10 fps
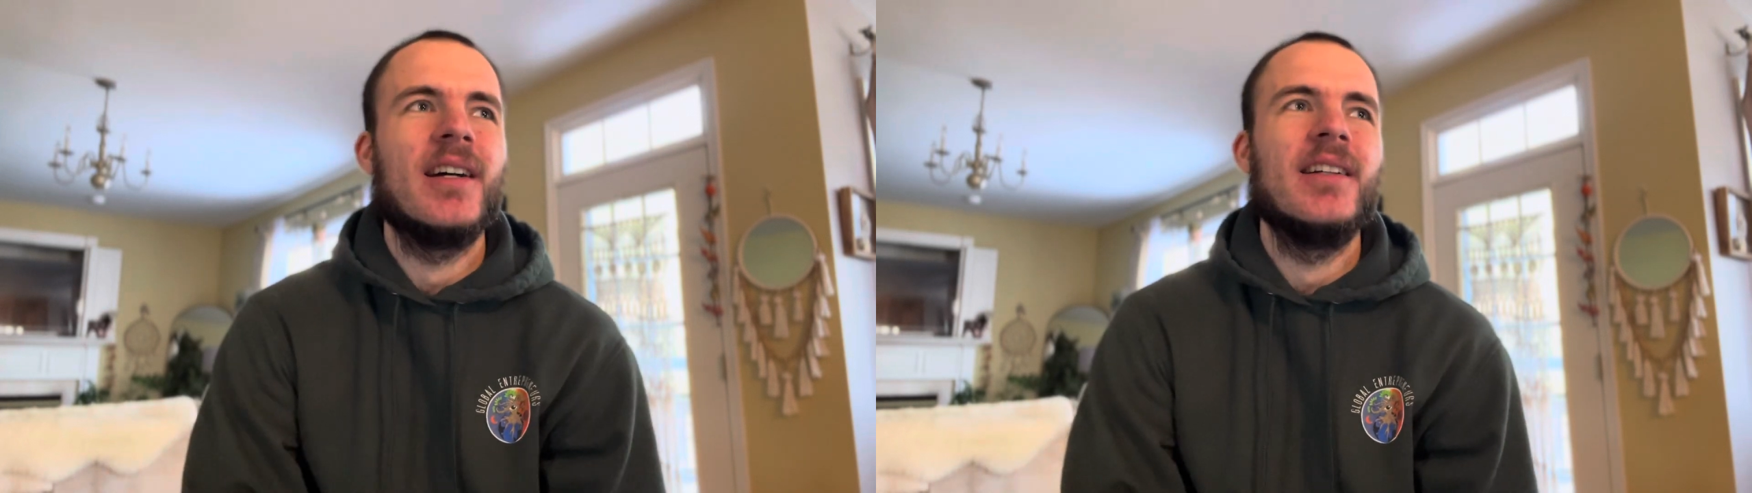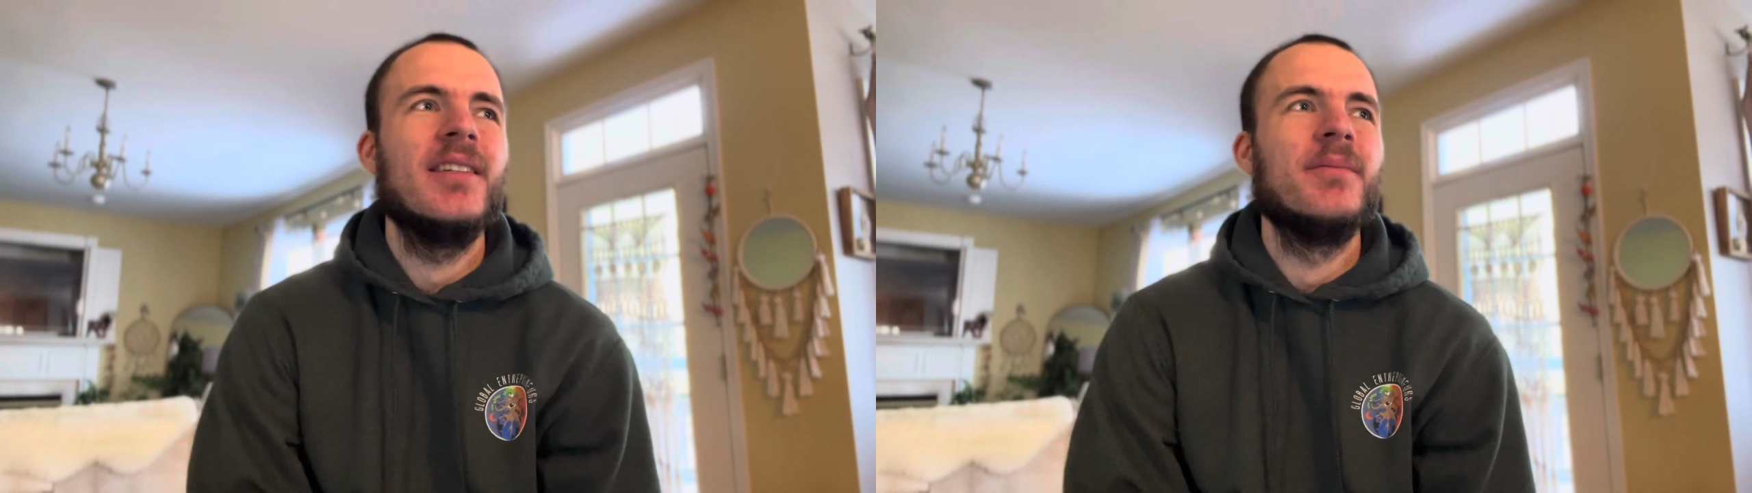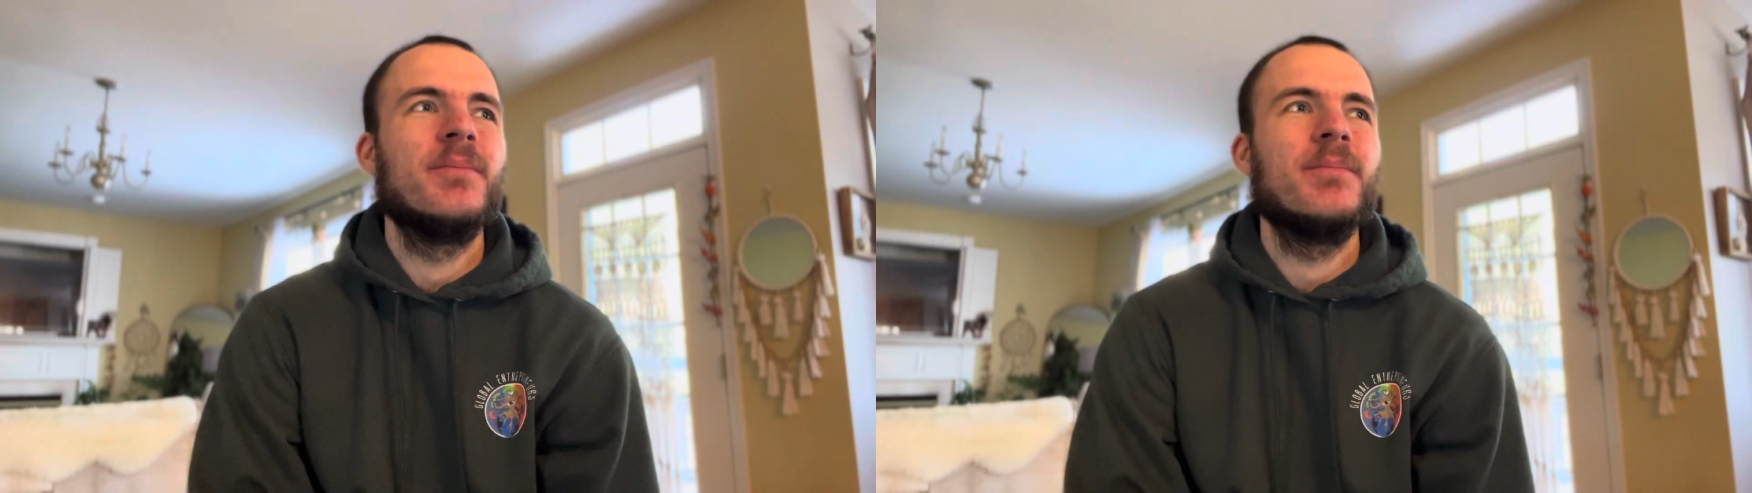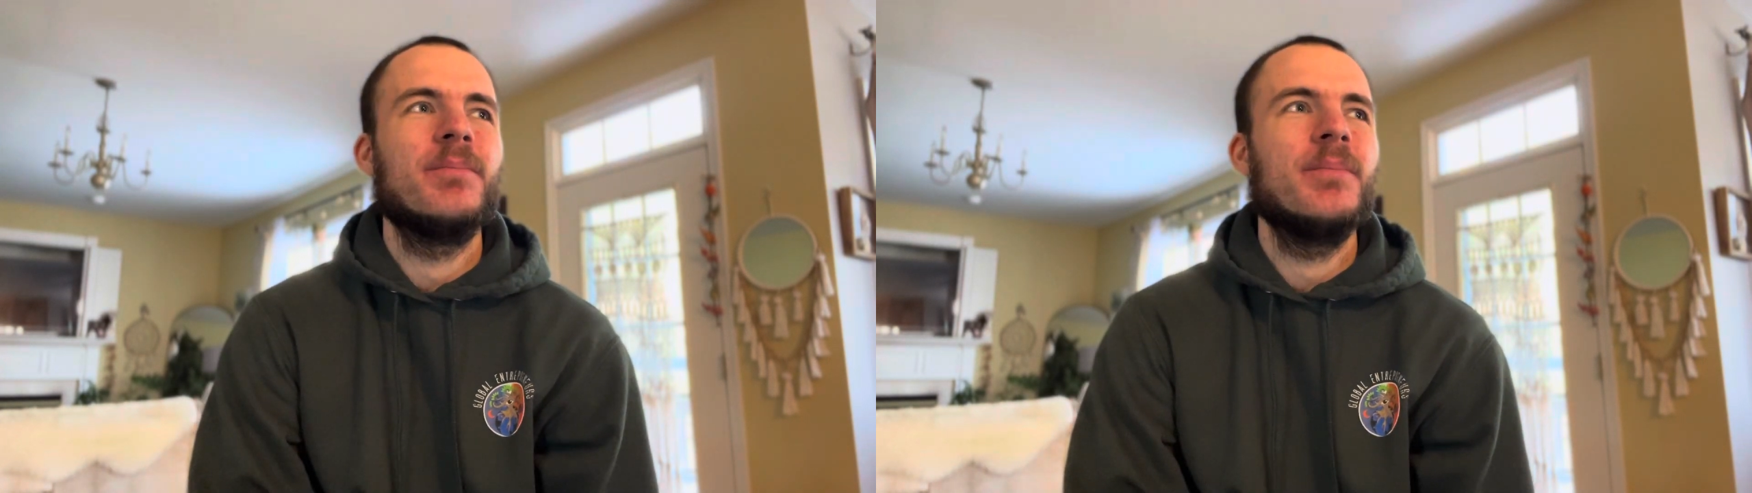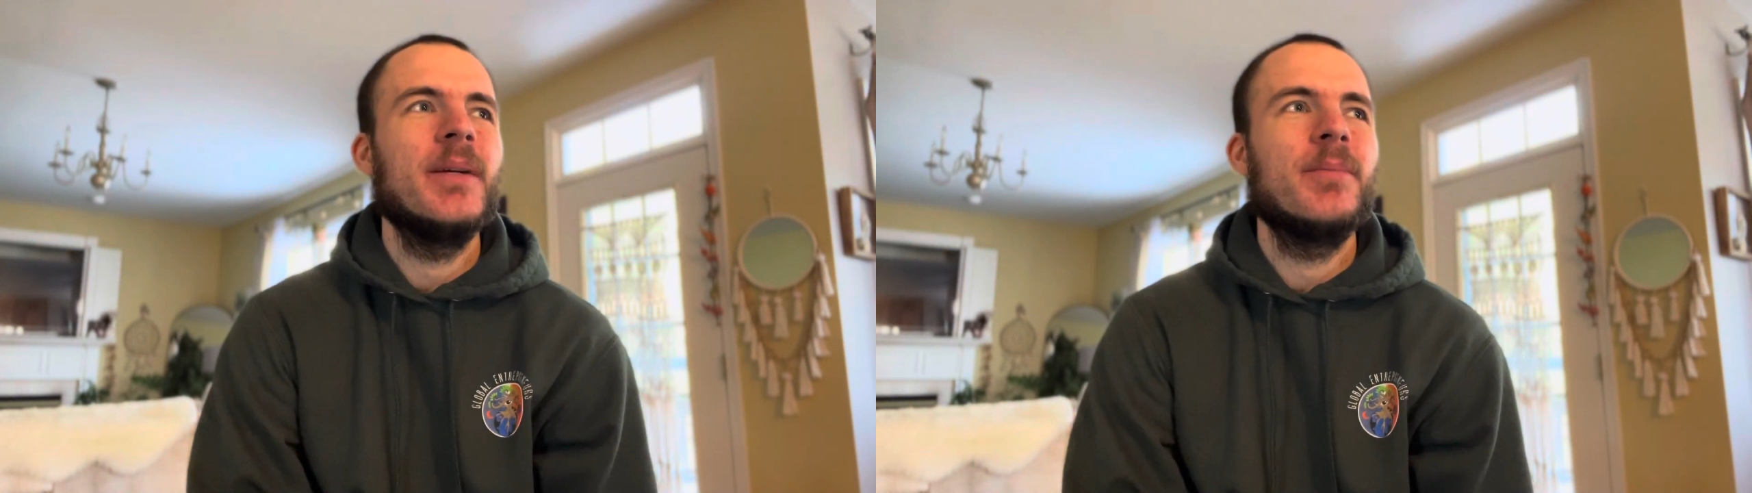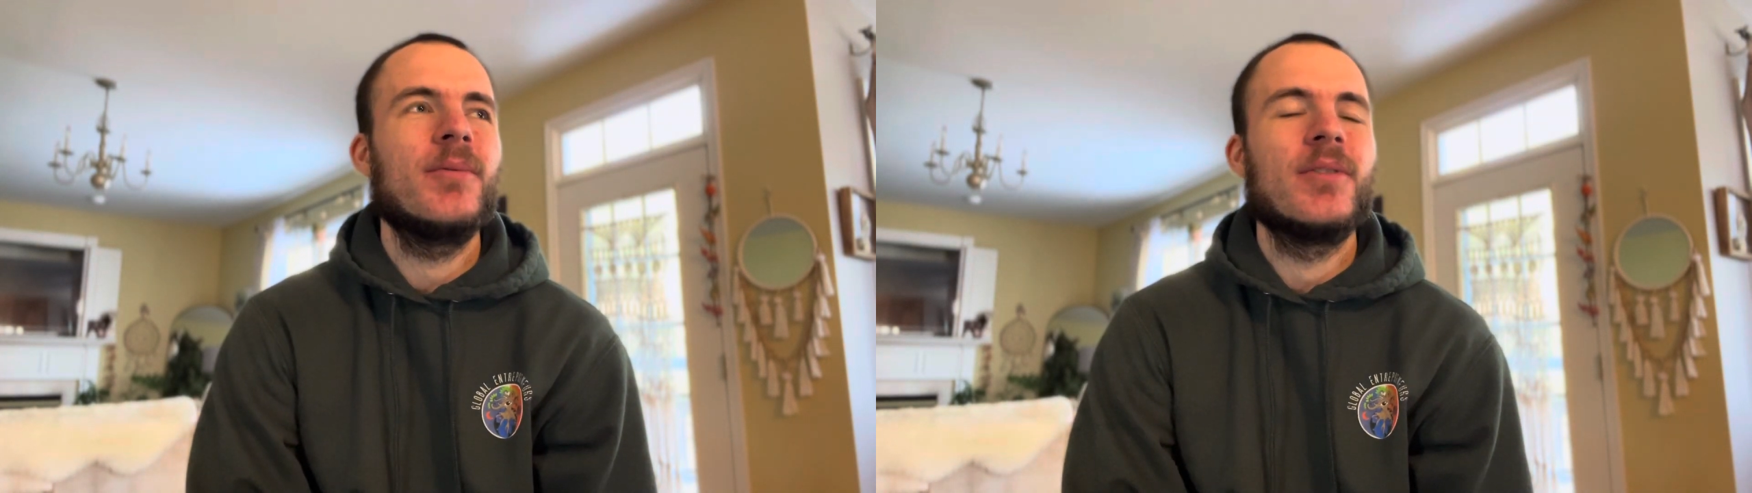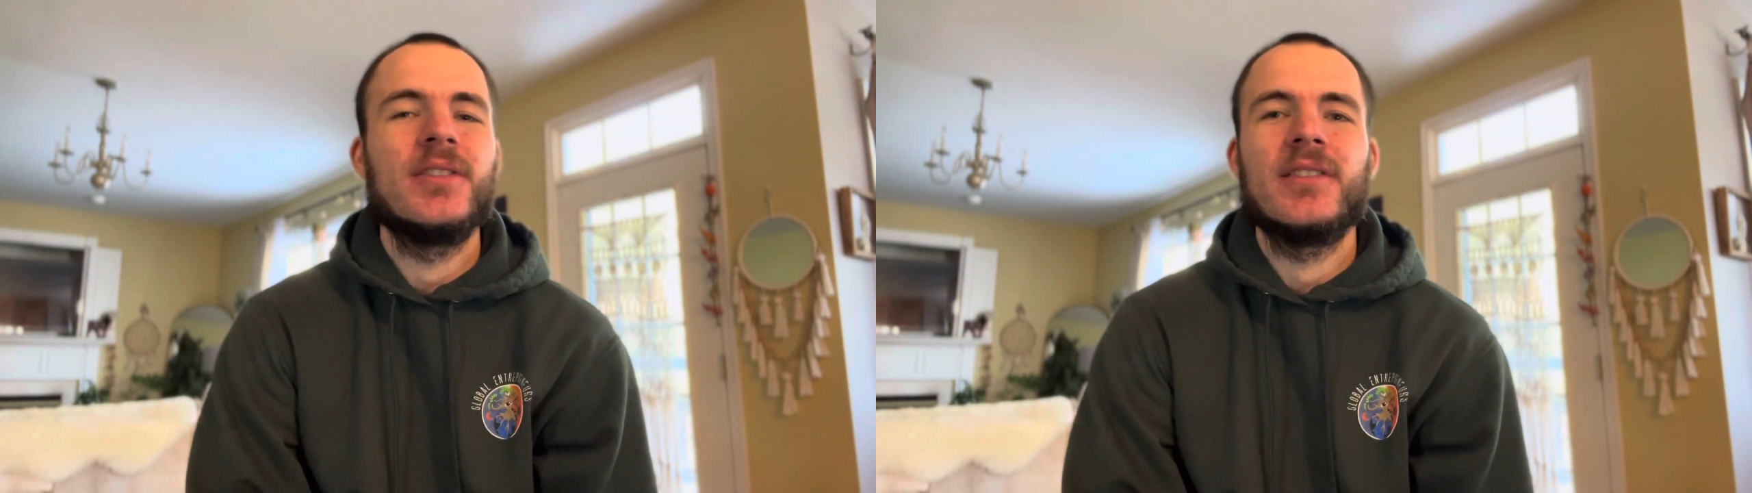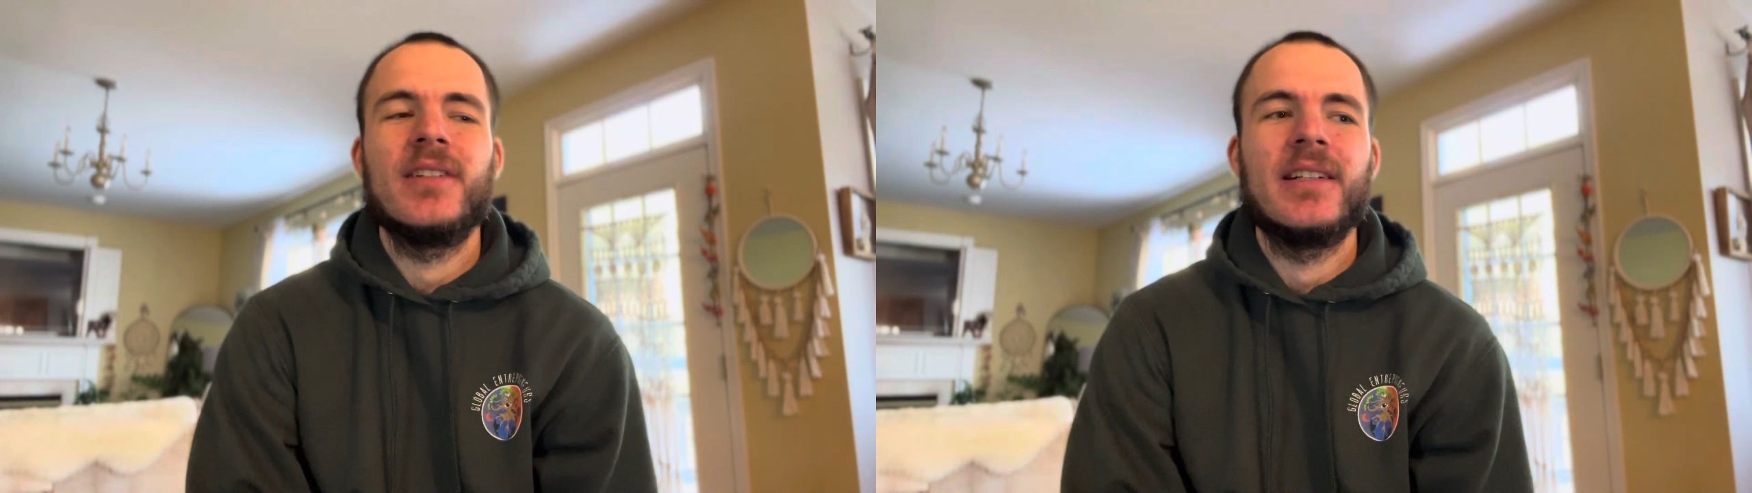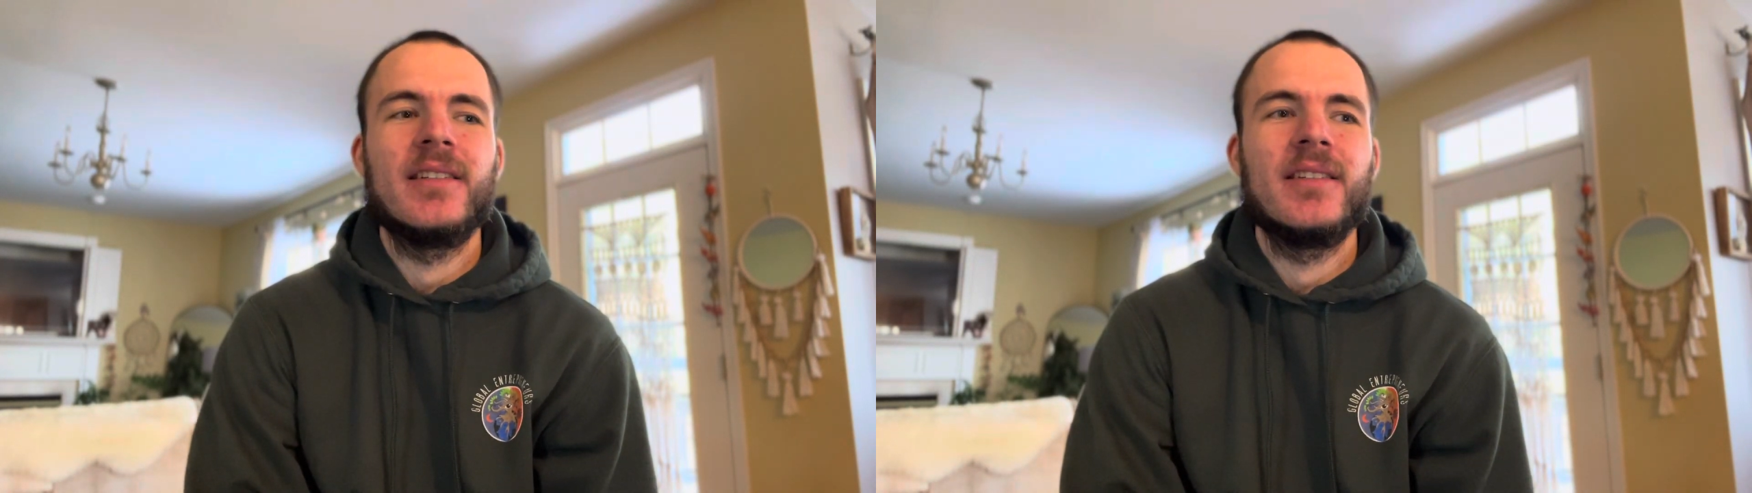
And people are just like